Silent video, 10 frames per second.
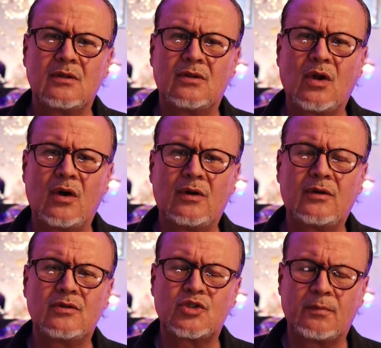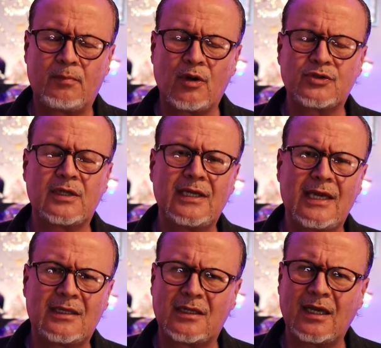done supposedly
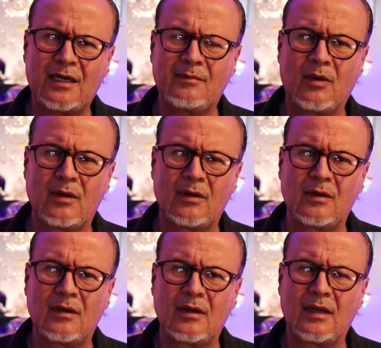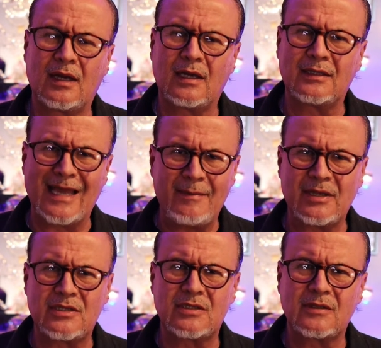a terrible uh,
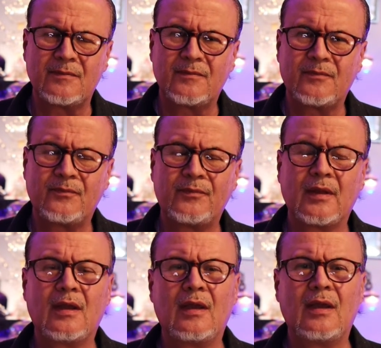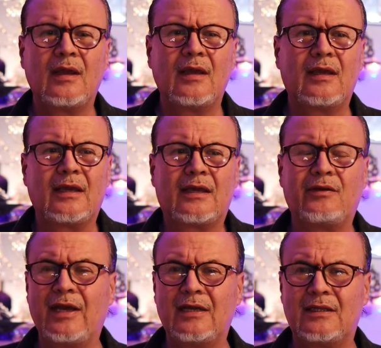damage. He
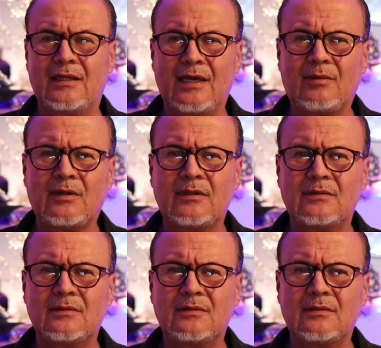created the devil,